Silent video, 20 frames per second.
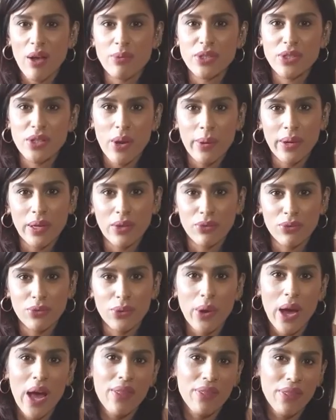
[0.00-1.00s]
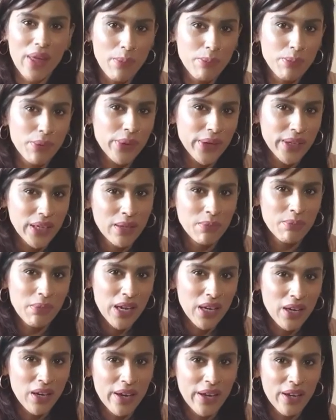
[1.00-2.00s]
was going through at that point in my
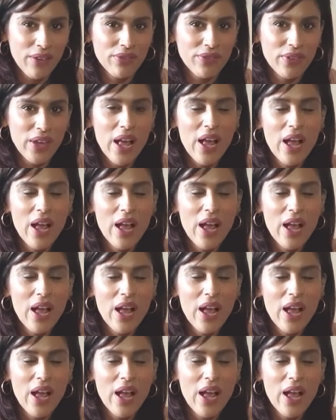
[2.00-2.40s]
life,